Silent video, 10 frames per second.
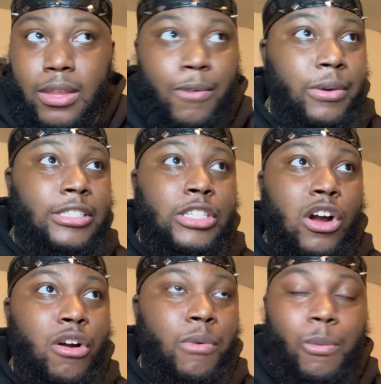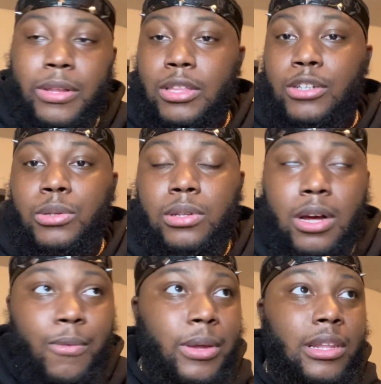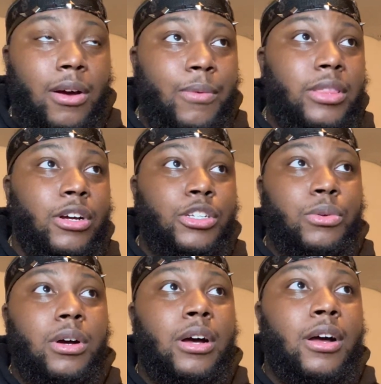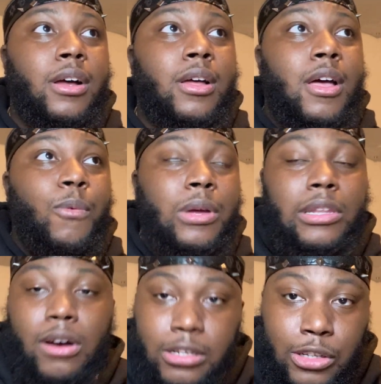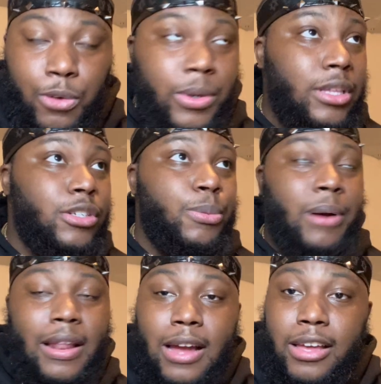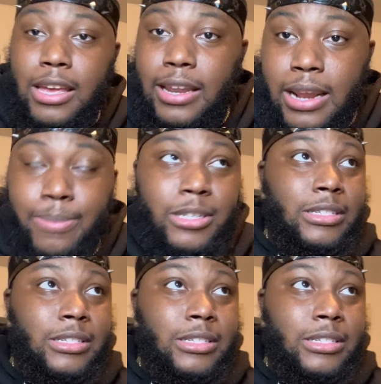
We sorrow when we thought you lost. We we thought you uh we lost you. We thought you probably got kidnapped or